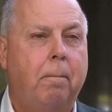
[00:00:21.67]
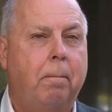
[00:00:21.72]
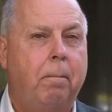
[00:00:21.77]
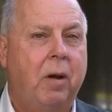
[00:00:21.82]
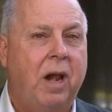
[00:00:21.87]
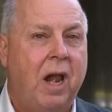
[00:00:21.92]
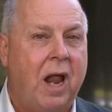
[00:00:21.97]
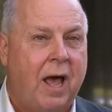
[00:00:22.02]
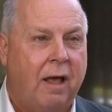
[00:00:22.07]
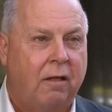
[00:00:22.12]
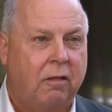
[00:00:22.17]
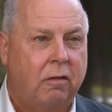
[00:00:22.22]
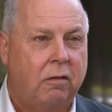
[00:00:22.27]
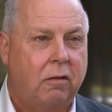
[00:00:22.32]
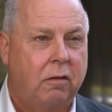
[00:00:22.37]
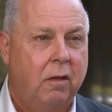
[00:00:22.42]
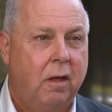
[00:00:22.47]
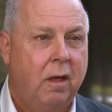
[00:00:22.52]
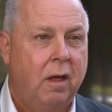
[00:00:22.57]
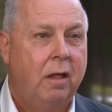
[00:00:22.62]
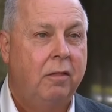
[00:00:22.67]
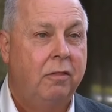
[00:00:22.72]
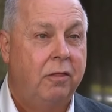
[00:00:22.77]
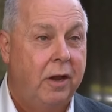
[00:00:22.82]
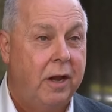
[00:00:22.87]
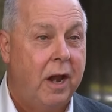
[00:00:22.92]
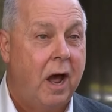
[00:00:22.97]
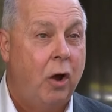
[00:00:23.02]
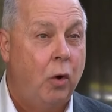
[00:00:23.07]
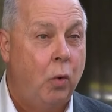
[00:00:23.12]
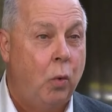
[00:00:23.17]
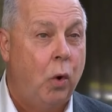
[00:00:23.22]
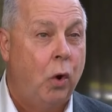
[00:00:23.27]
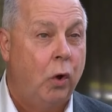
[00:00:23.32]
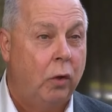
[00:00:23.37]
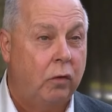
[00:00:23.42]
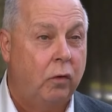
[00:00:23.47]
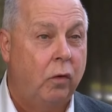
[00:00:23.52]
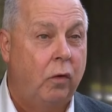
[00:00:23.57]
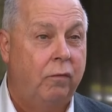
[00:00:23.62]
plus the no
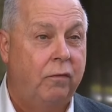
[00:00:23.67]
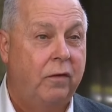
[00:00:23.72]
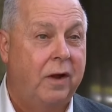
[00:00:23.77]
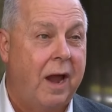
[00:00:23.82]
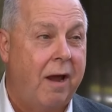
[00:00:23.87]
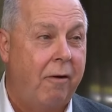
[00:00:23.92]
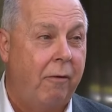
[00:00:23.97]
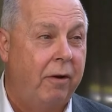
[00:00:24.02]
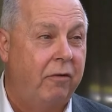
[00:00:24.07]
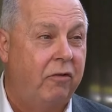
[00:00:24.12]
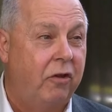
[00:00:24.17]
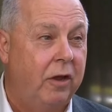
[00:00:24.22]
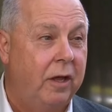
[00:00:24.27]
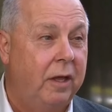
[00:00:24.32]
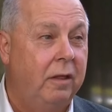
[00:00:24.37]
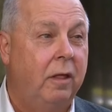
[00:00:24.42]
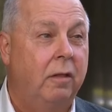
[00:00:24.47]
worse off guarantee